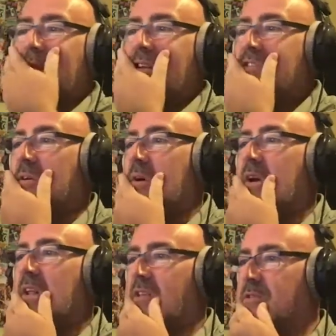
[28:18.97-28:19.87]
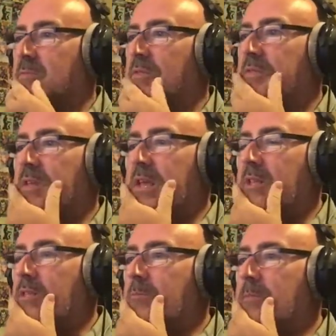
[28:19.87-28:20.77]
So earlier this month,
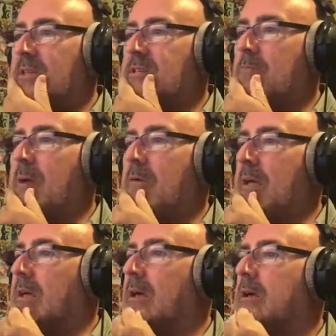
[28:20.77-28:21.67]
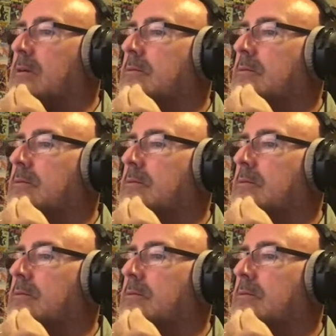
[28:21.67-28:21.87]
the Miss America